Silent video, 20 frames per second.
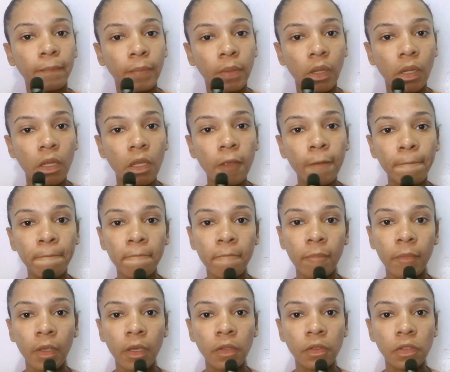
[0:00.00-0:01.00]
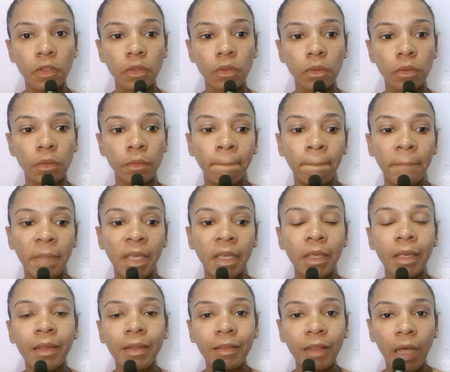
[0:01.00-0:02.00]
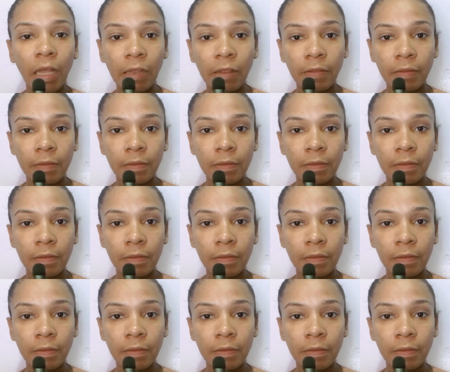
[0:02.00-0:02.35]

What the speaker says: money into making that